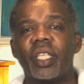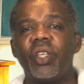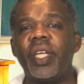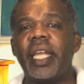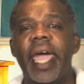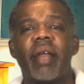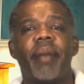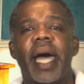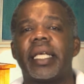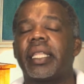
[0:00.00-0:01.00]
You need
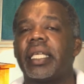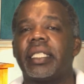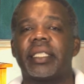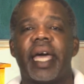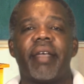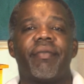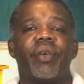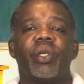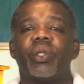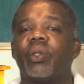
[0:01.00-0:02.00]
anabolic things like
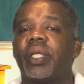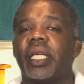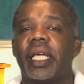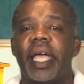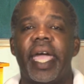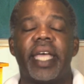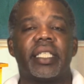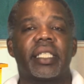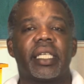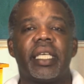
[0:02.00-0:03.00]
food and
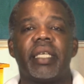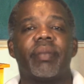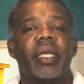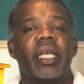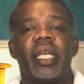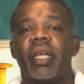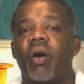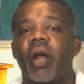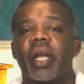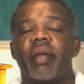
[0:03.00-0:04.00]
sleep in
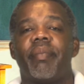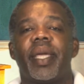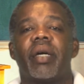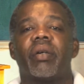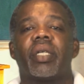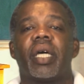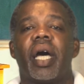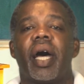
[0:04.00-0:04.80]
order to build